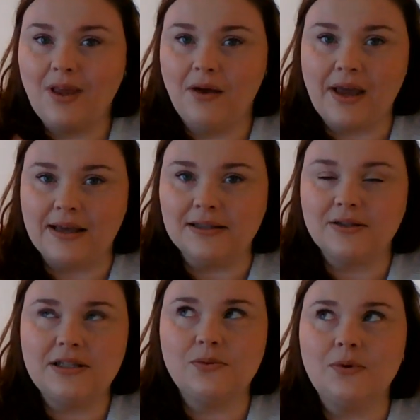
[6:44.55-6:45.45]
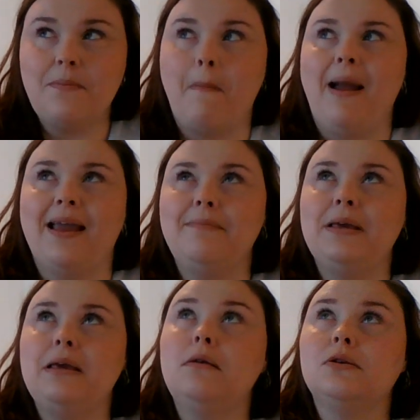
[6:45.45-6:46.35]
okay, so this one might
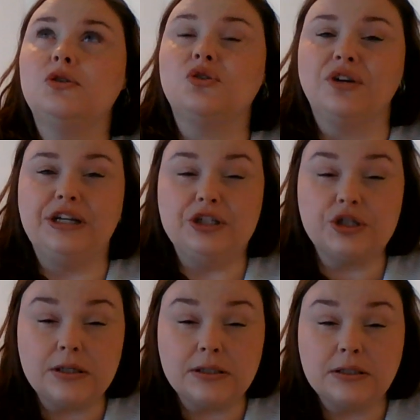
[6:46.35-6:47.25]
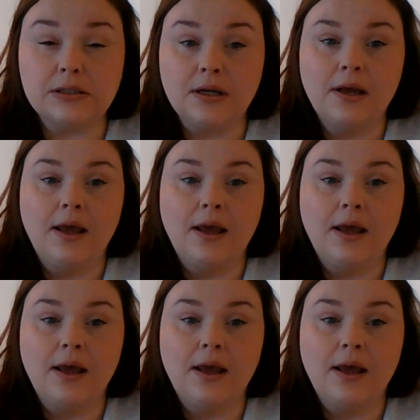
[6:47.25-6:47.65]
be the strangest